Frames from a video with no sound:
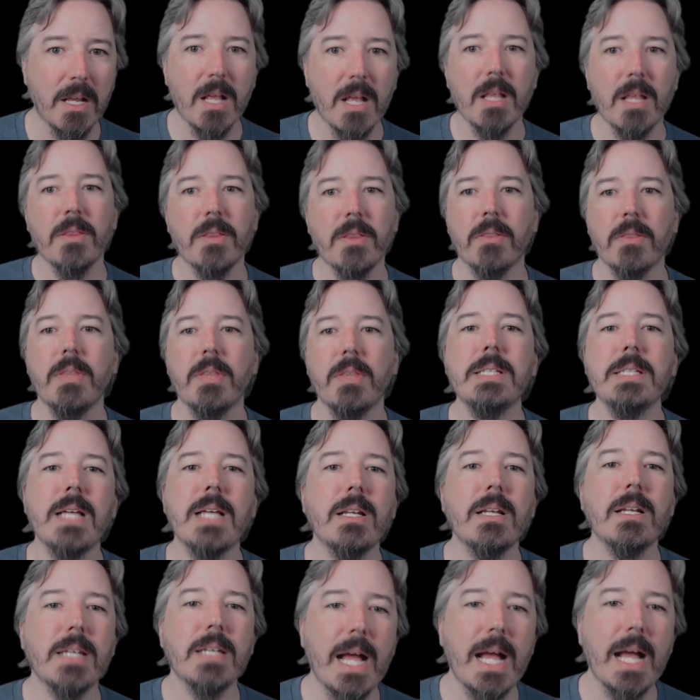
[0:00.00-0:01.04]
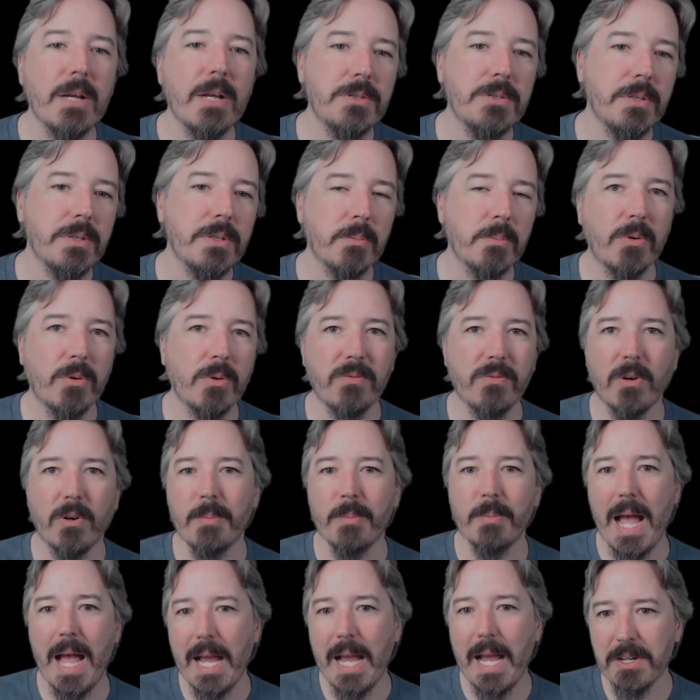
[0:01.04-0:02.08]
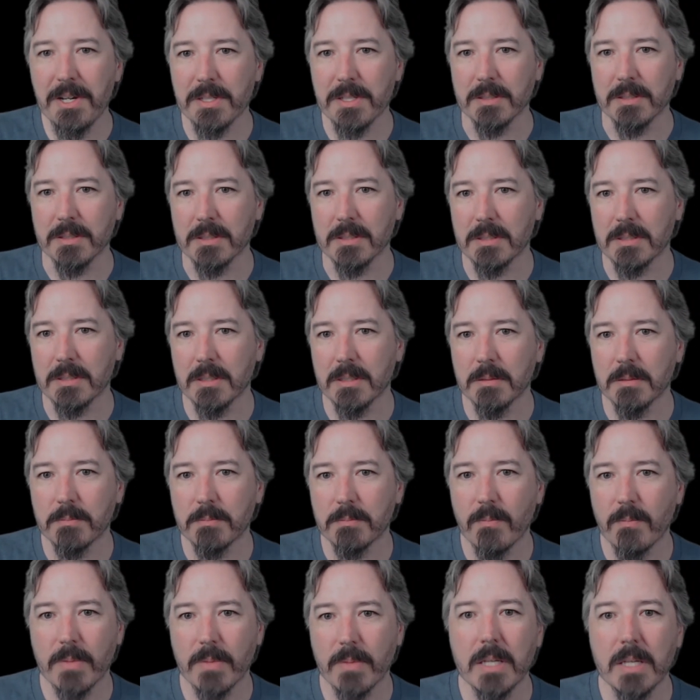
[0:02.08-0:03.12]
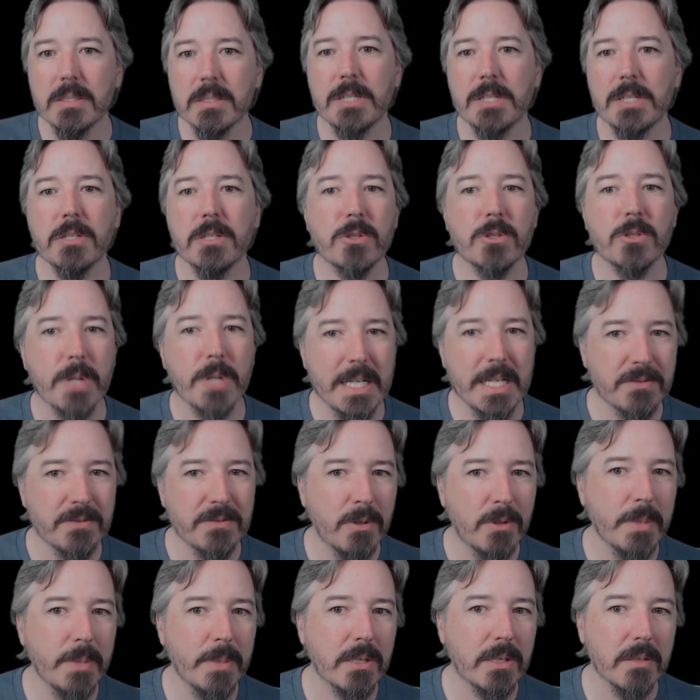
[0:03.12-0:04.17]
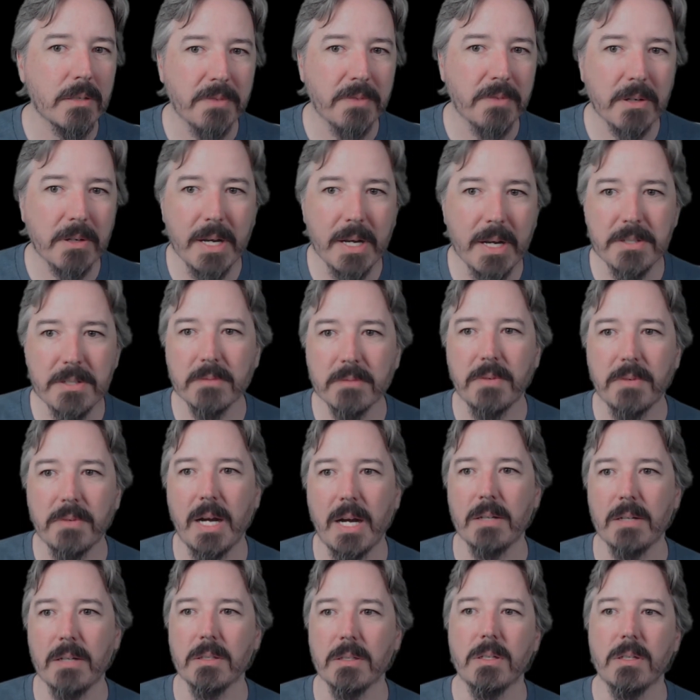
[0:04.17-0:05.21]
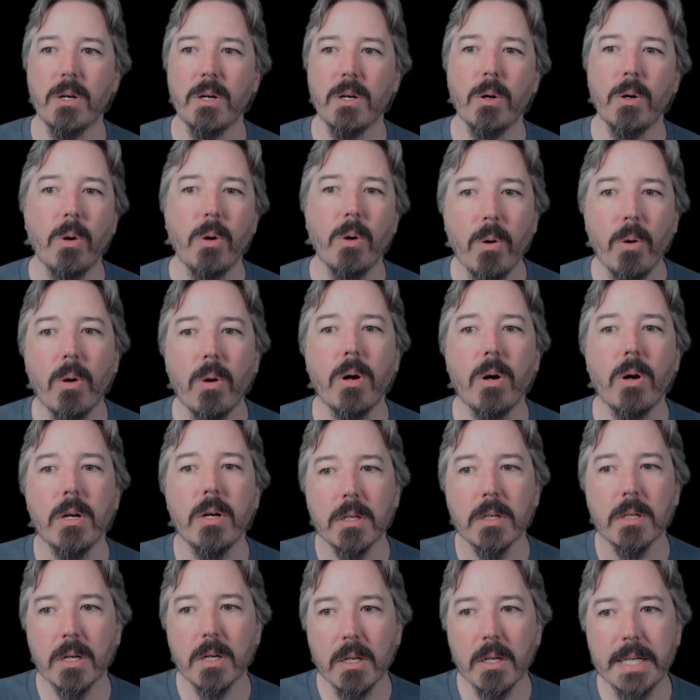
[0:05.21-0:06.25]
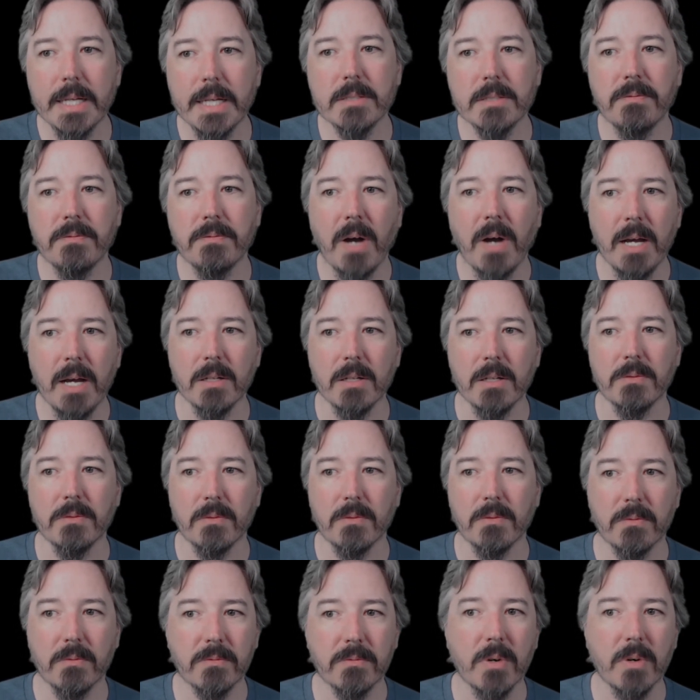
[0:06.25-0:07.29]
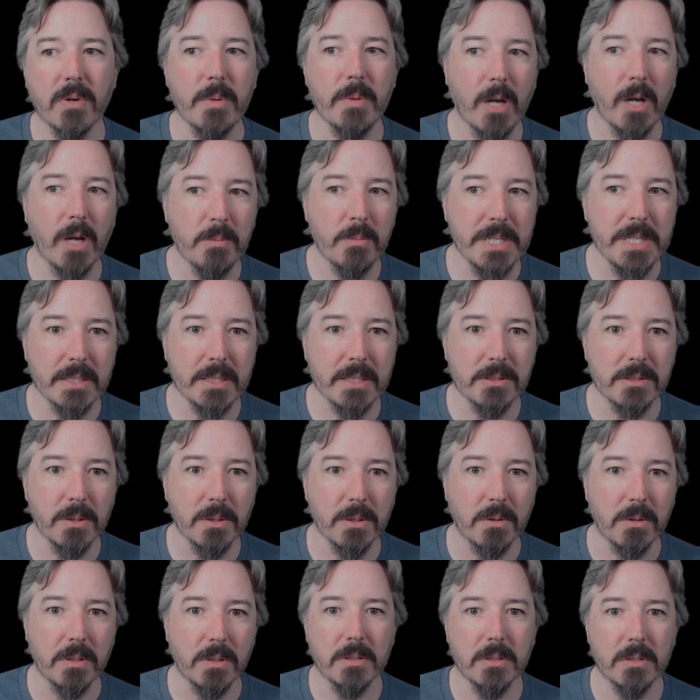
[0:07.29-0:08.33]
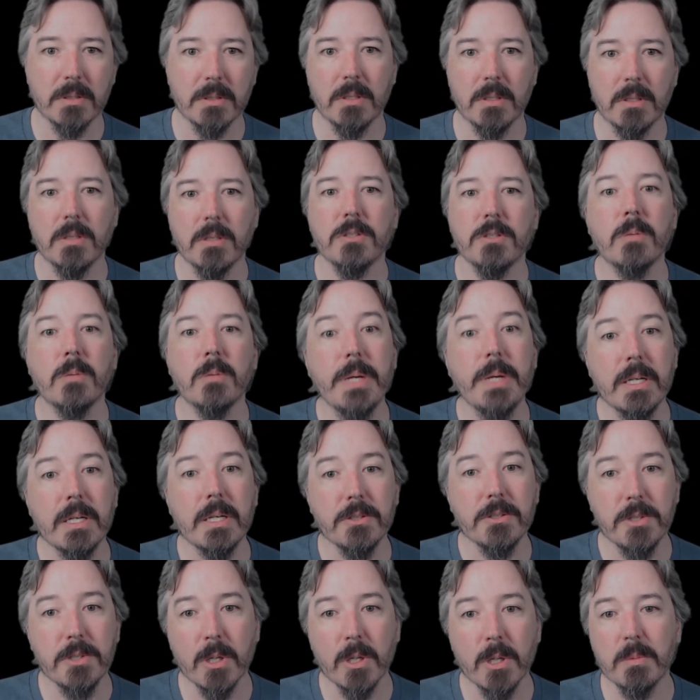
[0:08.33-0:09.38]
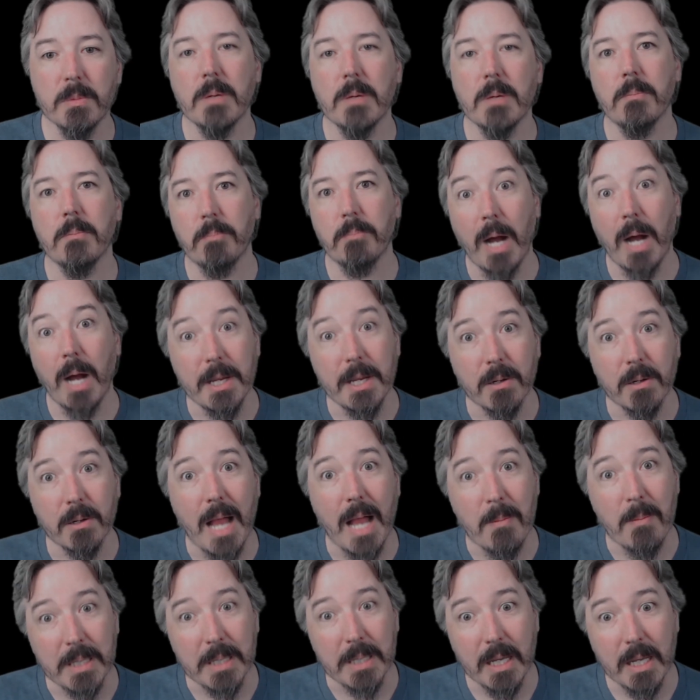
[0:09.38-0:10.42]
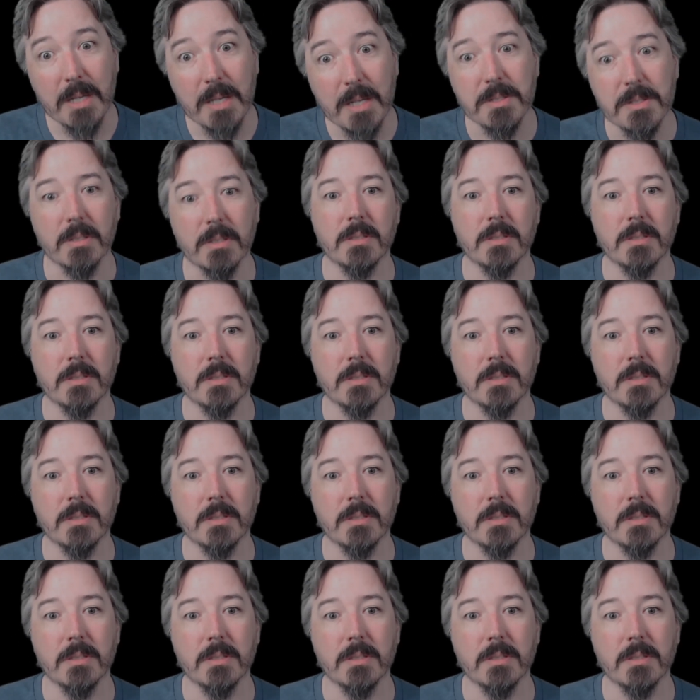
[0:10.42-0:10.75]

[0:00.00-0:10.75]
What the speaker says: This allows you to perform actions such as transform a configuration file or collect a file from an object store to be consumed by your application.